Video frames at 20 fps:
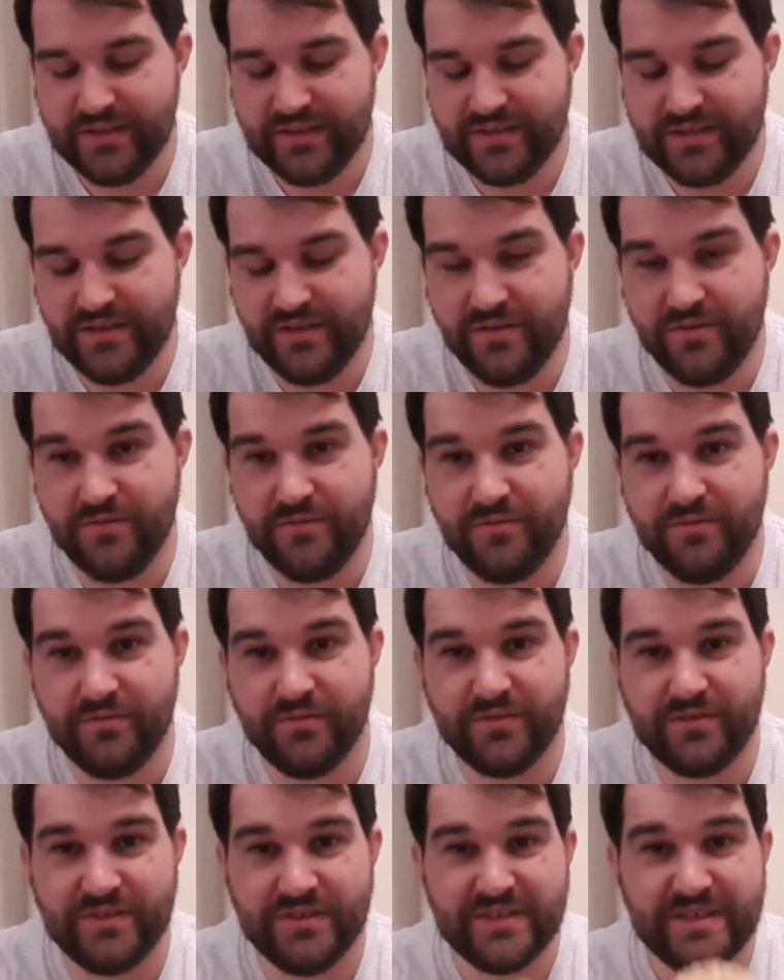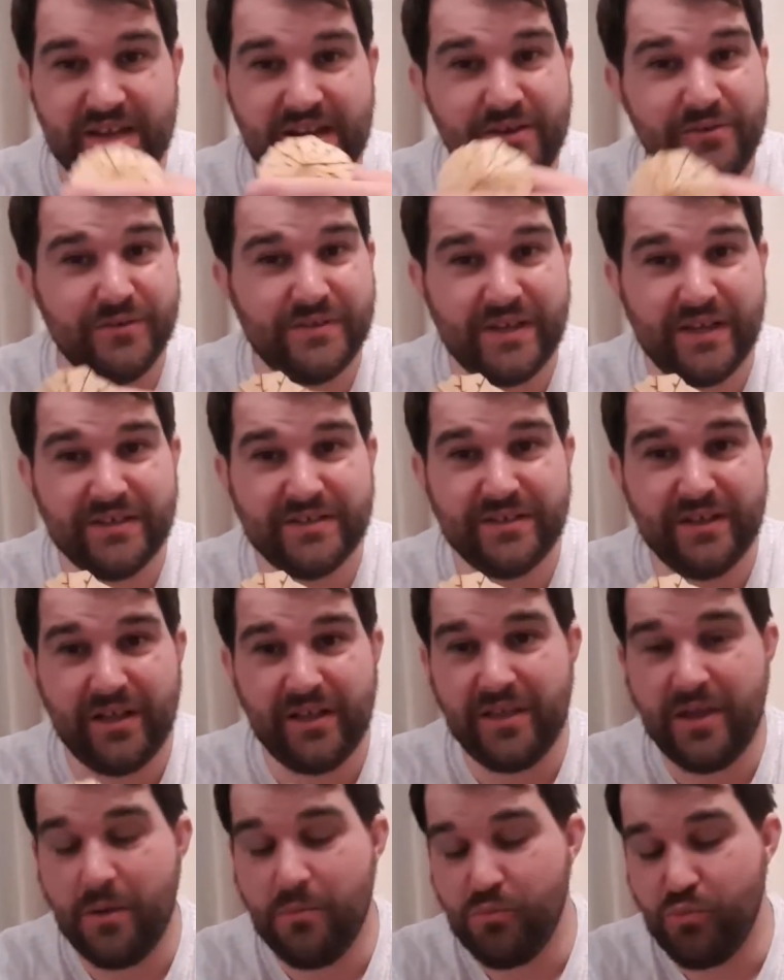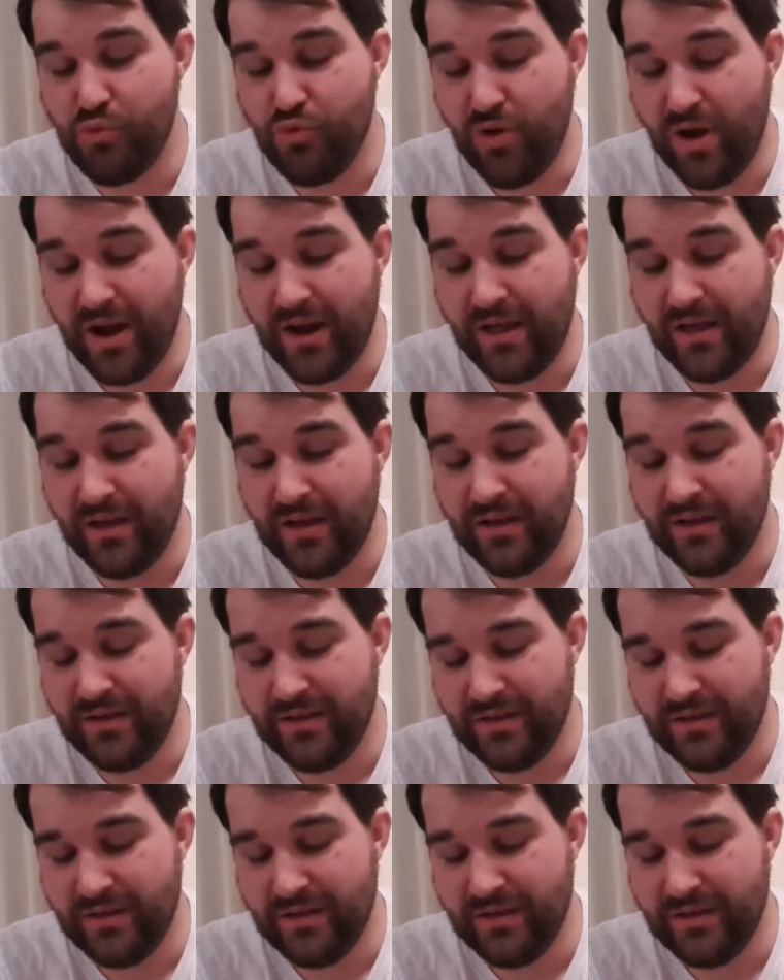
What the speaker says: To just a little touch like the umbrella,